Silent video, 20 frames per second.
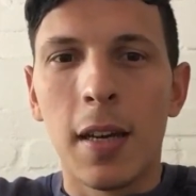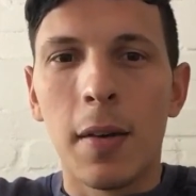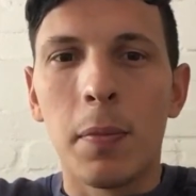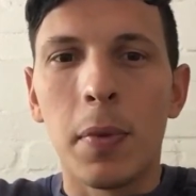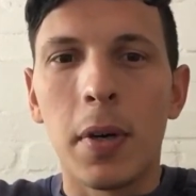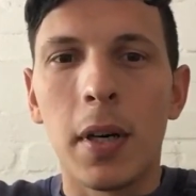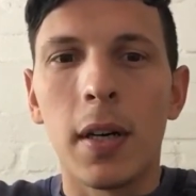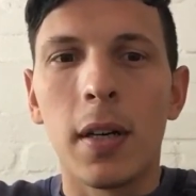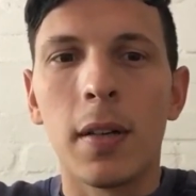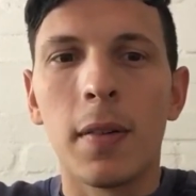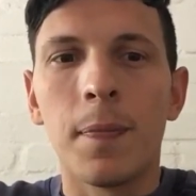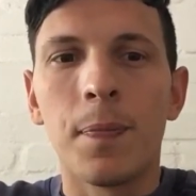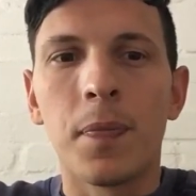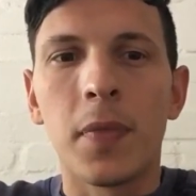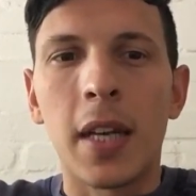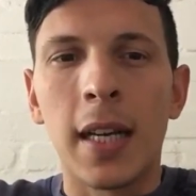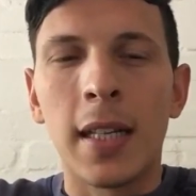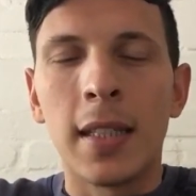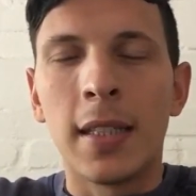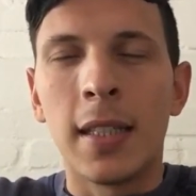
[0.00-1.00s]
But
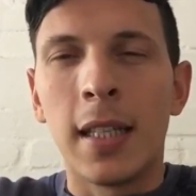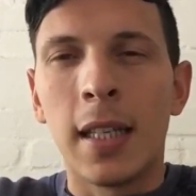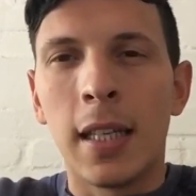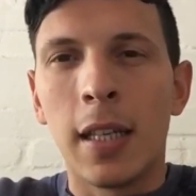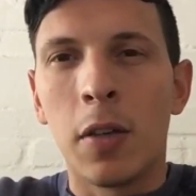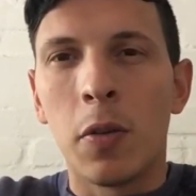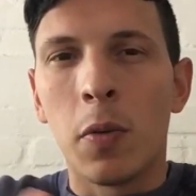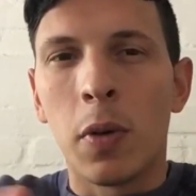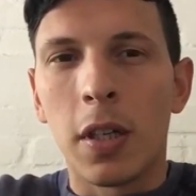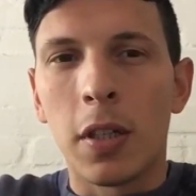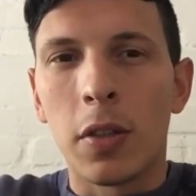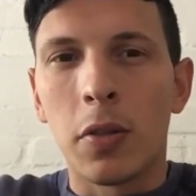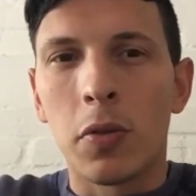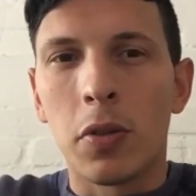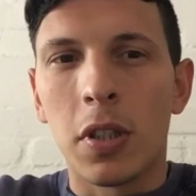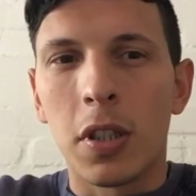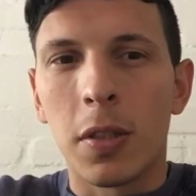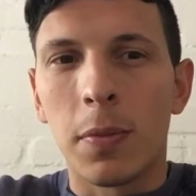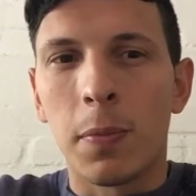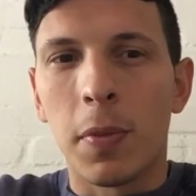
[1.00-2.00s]
ideally you want to do
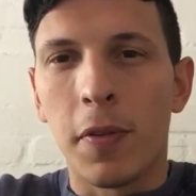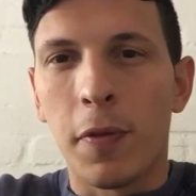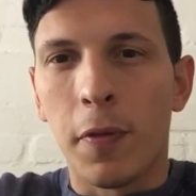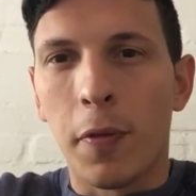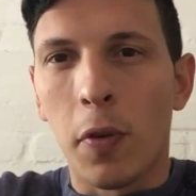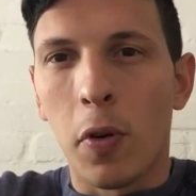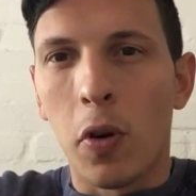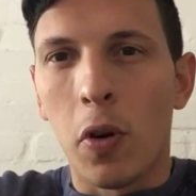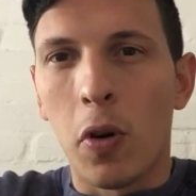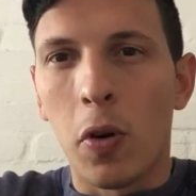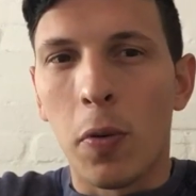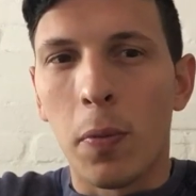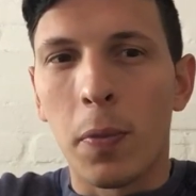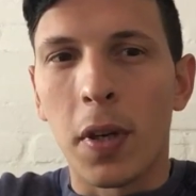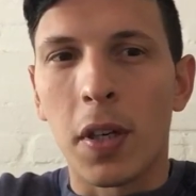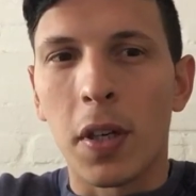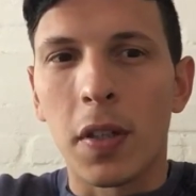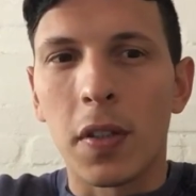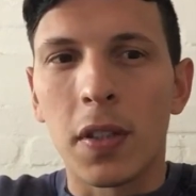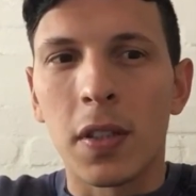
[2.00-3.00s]
this before,
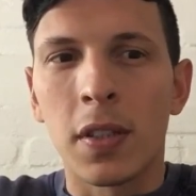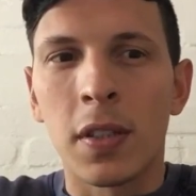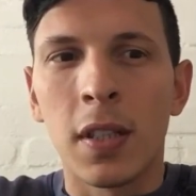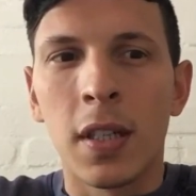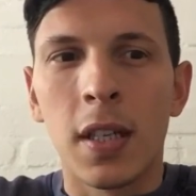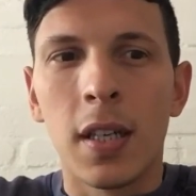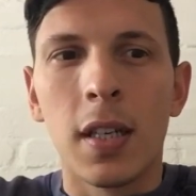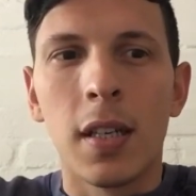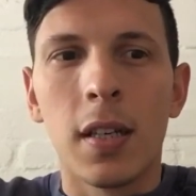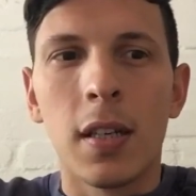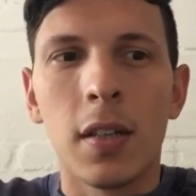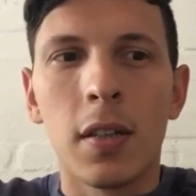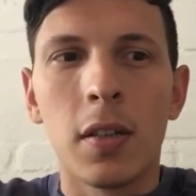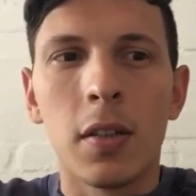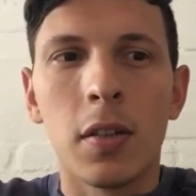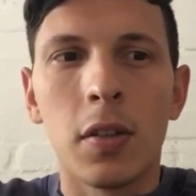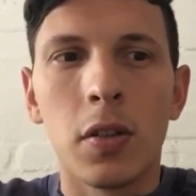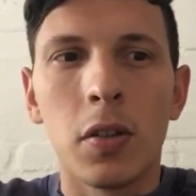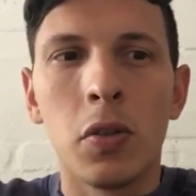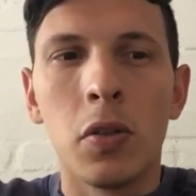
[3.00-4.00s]
because
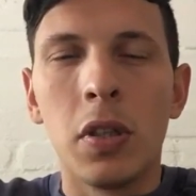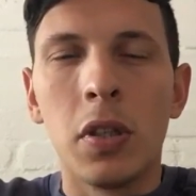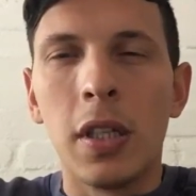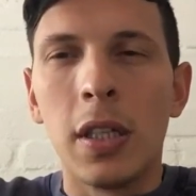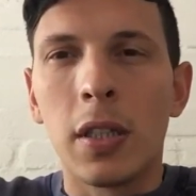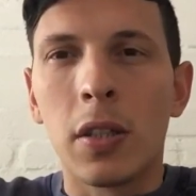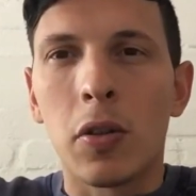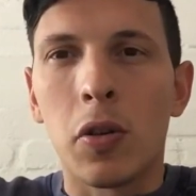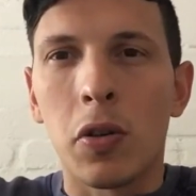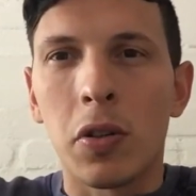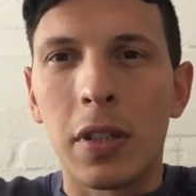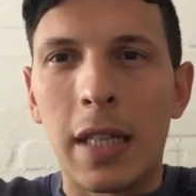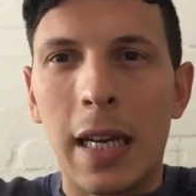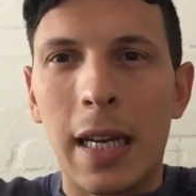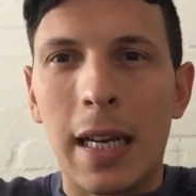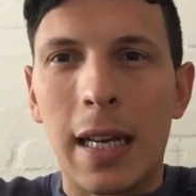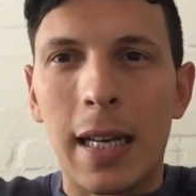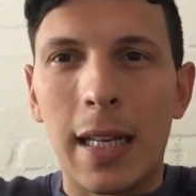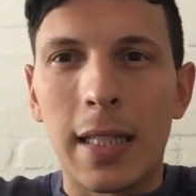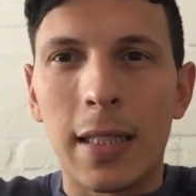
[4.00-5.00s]
you need
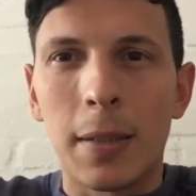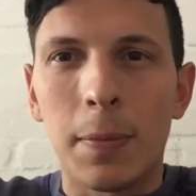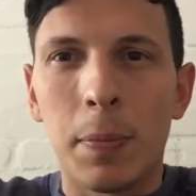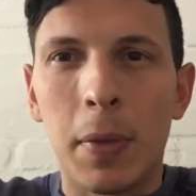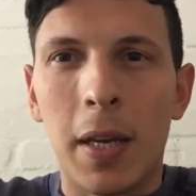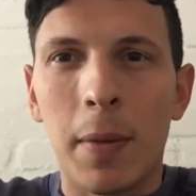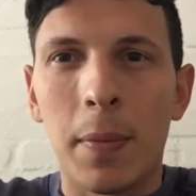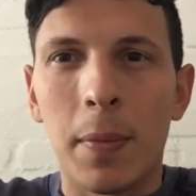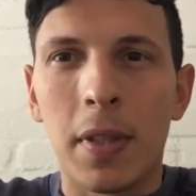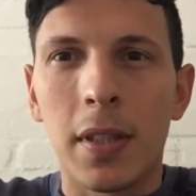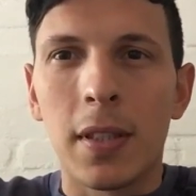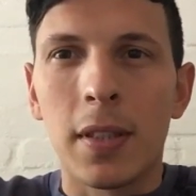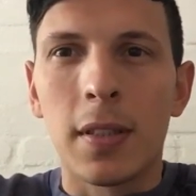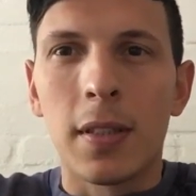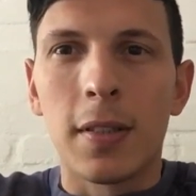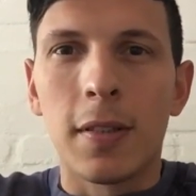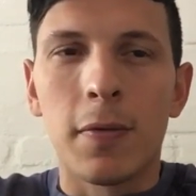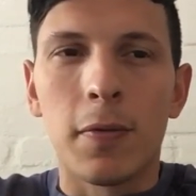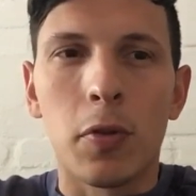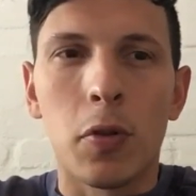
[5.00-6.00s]
contactless
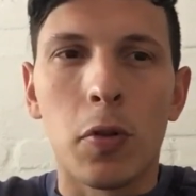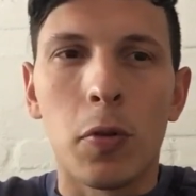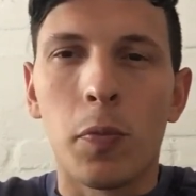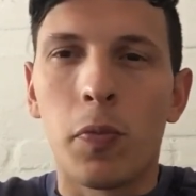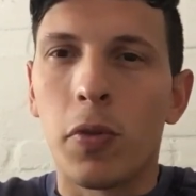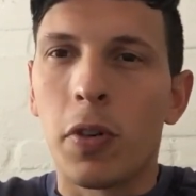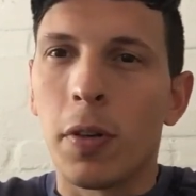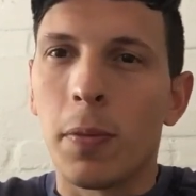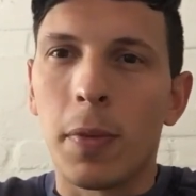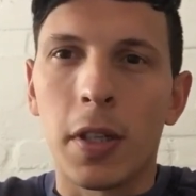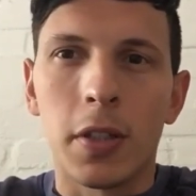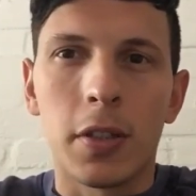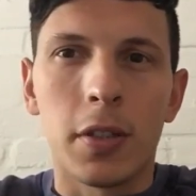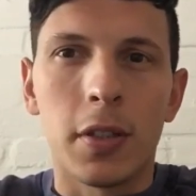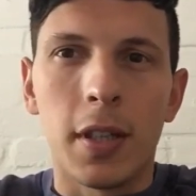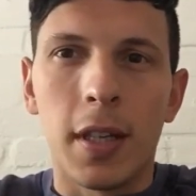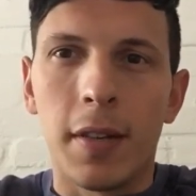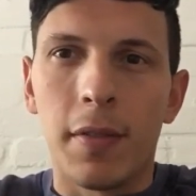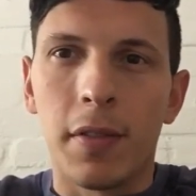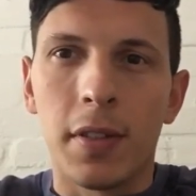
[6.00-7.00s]
payments for pretty much
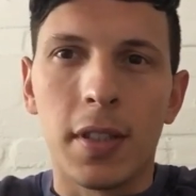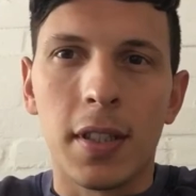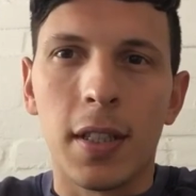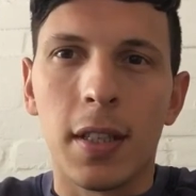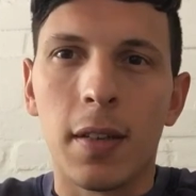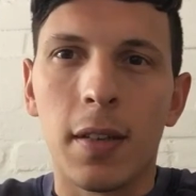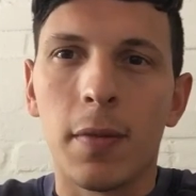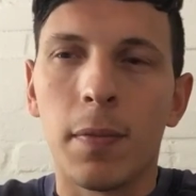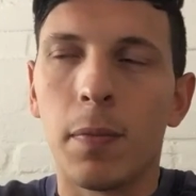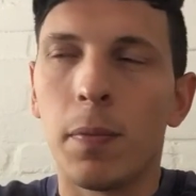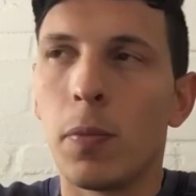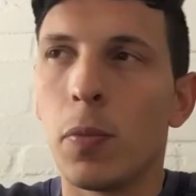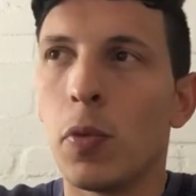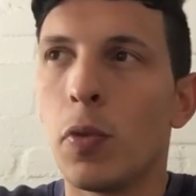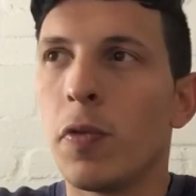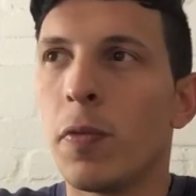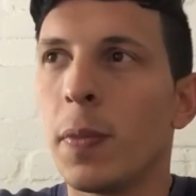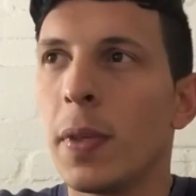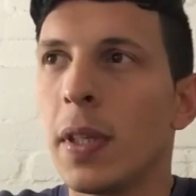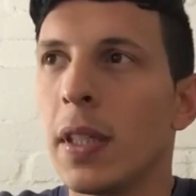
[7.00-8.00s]
everything,
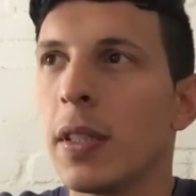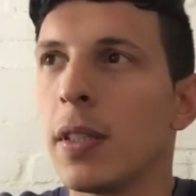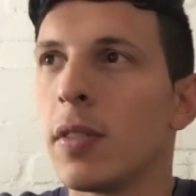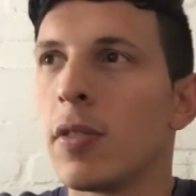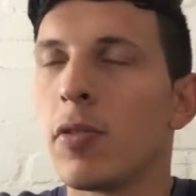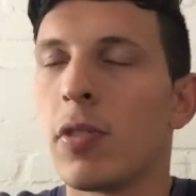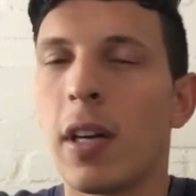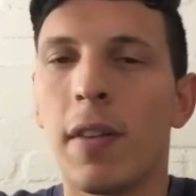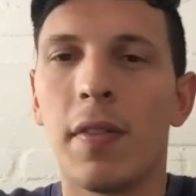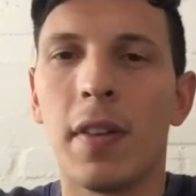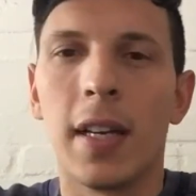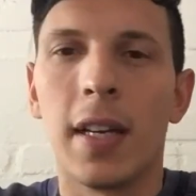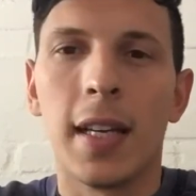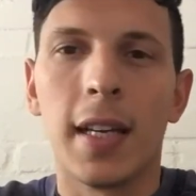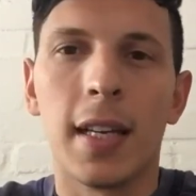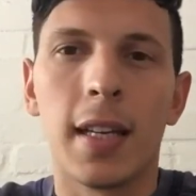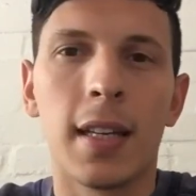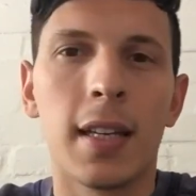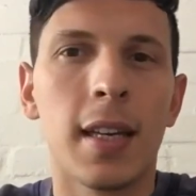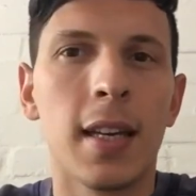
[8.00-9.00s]
movement,
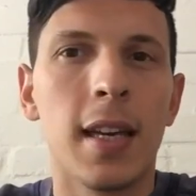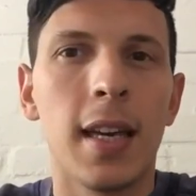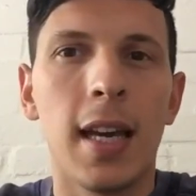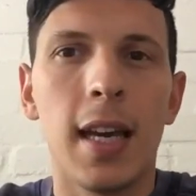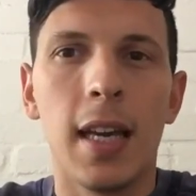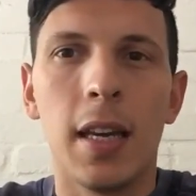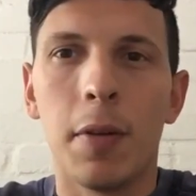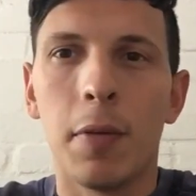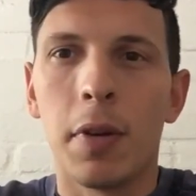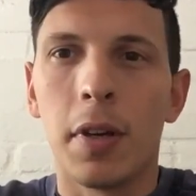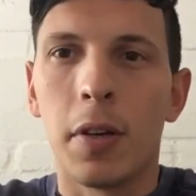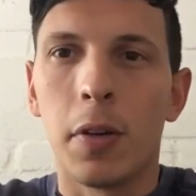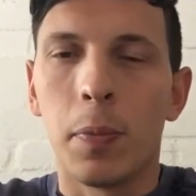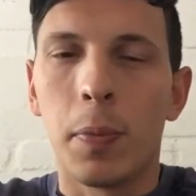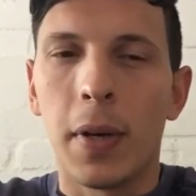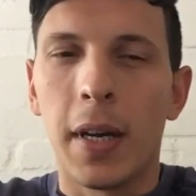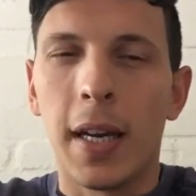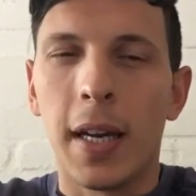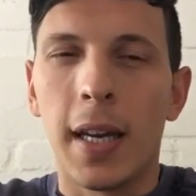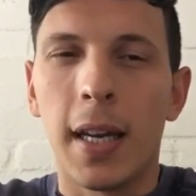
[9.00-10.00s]
traveling, anywhere you
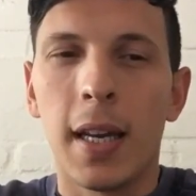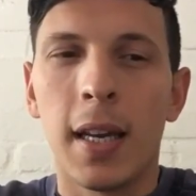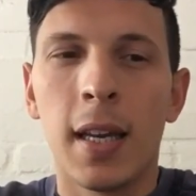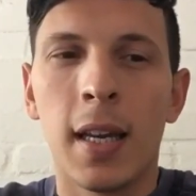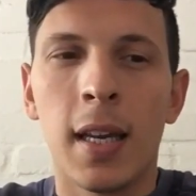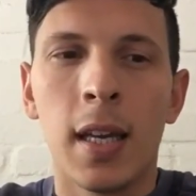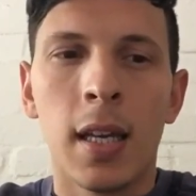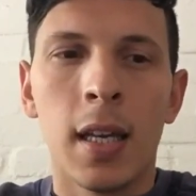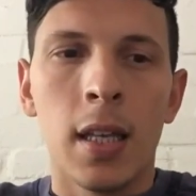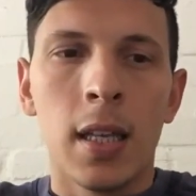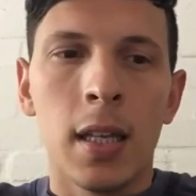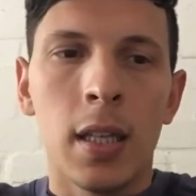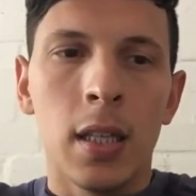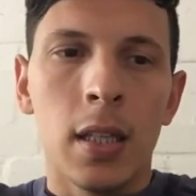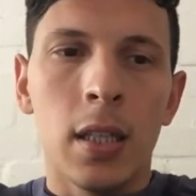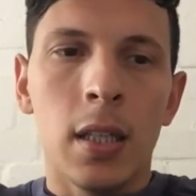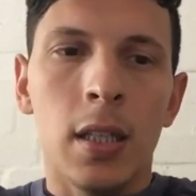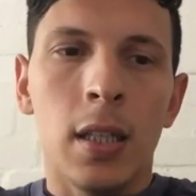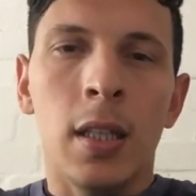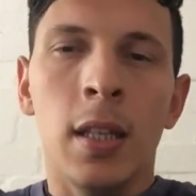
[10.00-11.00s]
pay.
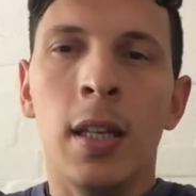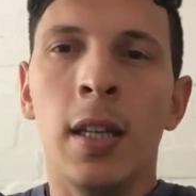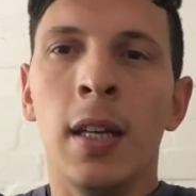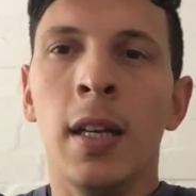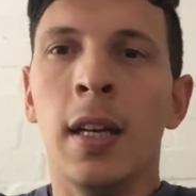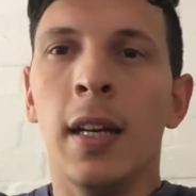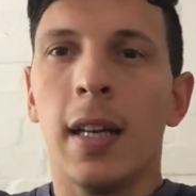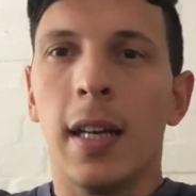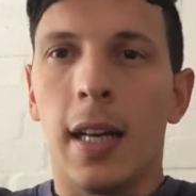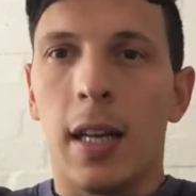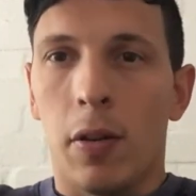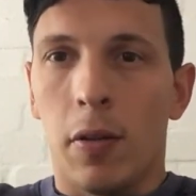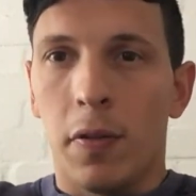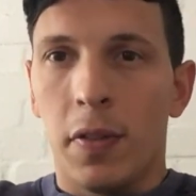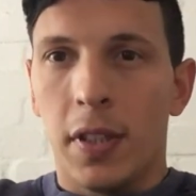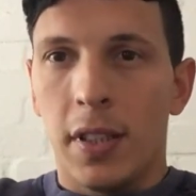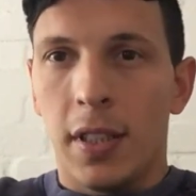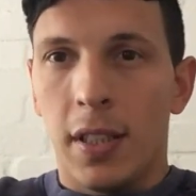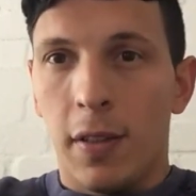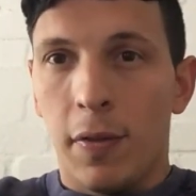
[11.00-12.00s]
And
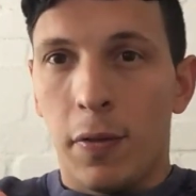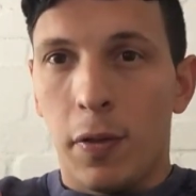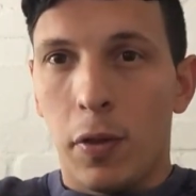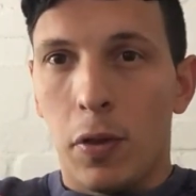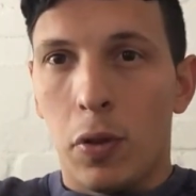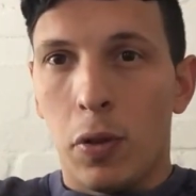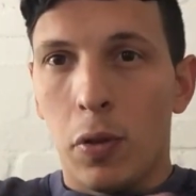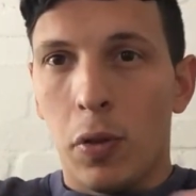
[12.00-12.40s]
obviously if you do